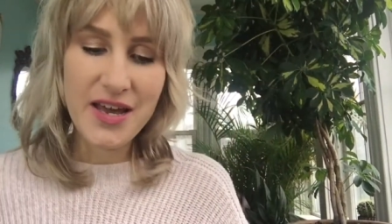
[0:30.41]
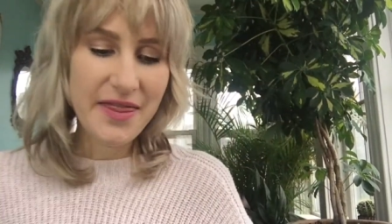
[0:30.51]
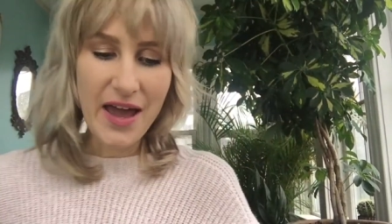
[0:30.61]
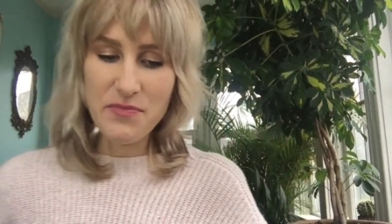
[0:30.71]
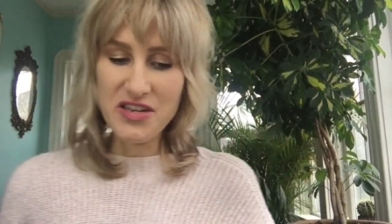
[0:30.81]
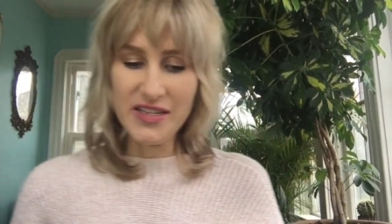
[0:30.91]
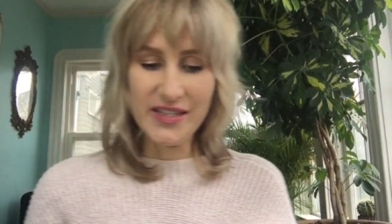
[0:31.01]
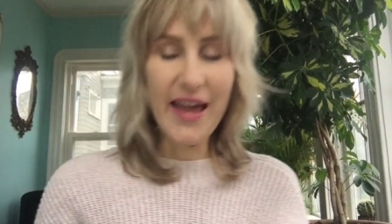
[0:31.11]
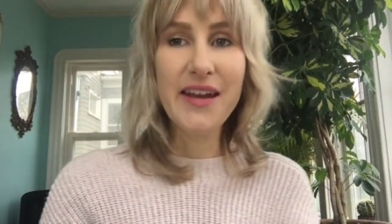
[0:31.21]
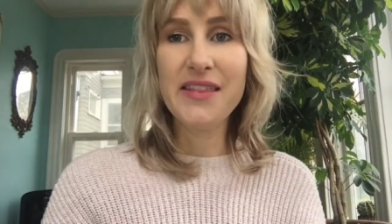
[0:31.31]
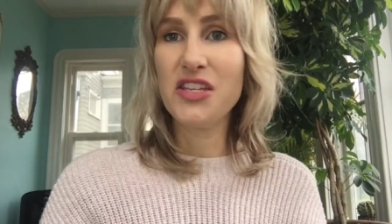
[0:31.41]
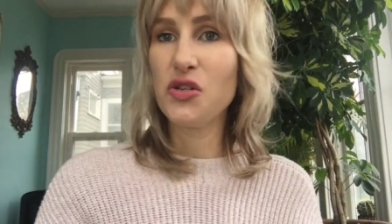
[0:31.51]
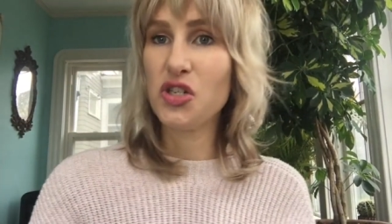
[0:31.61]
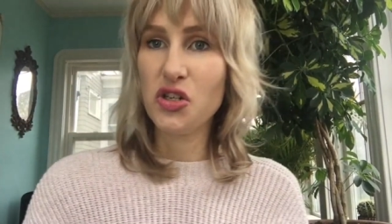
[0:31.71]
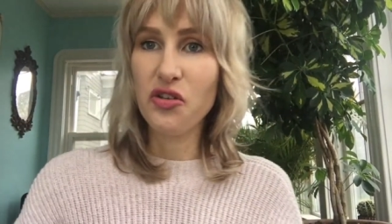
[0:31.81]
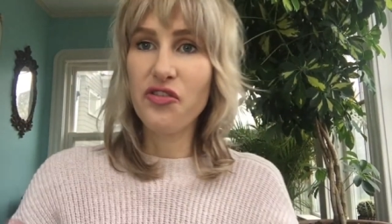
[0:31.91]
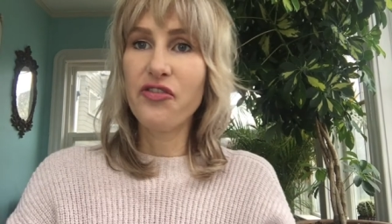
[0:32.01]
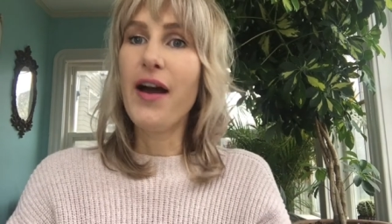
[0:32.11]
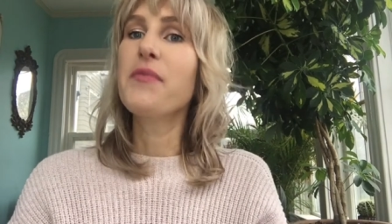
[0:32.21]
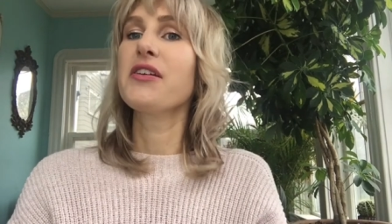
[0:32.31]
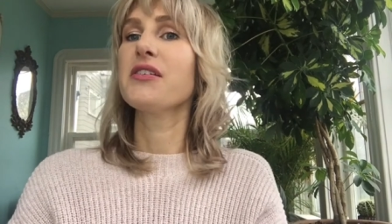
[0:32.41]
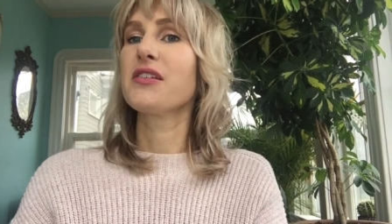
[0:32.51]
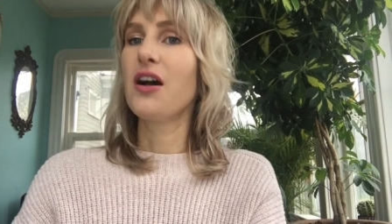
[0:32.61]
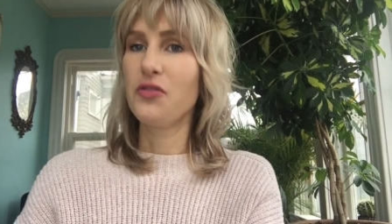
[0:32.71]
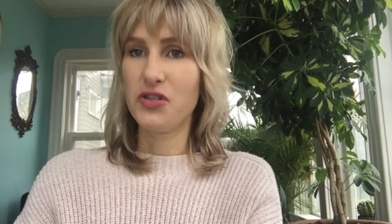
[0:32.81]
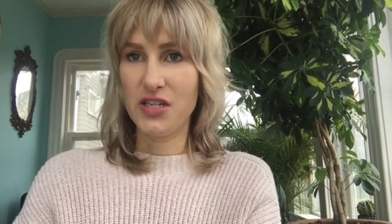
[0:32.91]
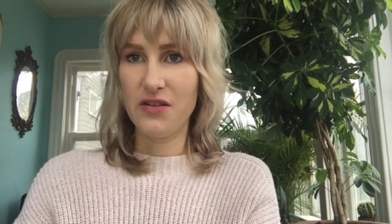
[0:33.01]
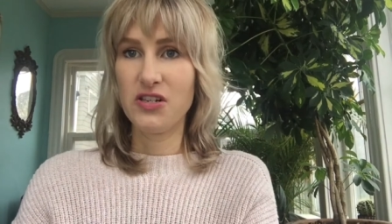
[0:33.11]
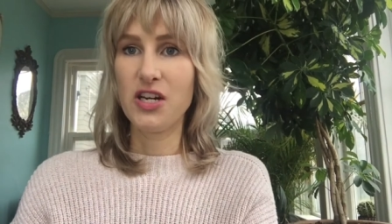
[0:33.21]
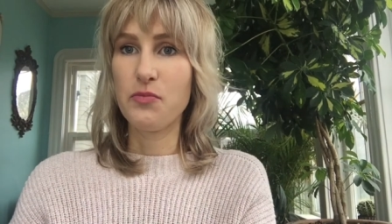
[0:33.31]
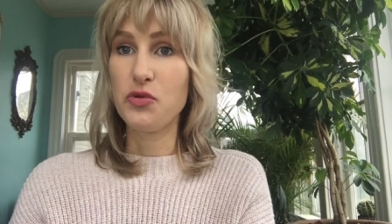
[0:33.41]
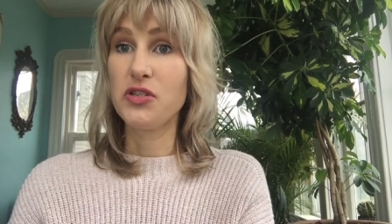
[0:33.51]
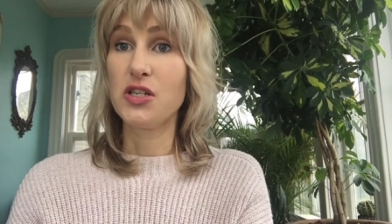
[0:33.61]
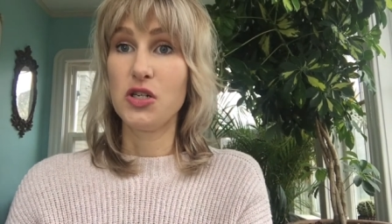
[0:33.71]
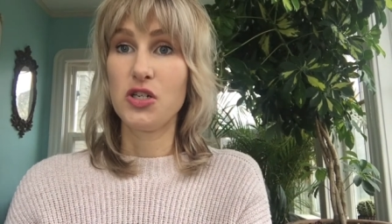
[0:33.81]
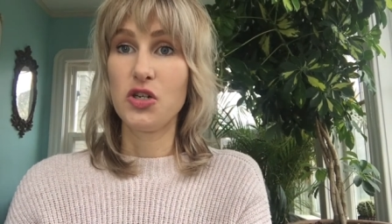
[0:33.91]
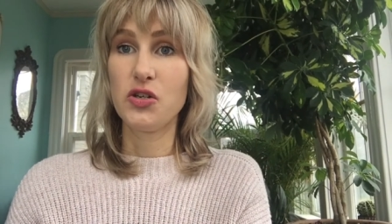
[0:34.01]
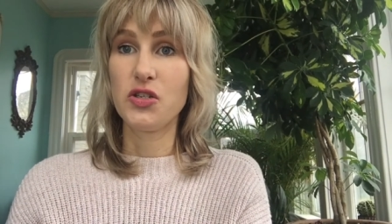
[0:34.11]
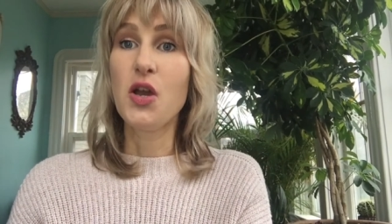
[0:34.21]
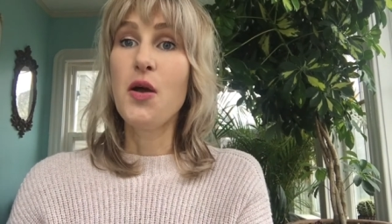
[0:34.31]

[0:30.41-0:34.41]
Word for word: That being said, these are still fabulous color-safe shampoos, conditioners.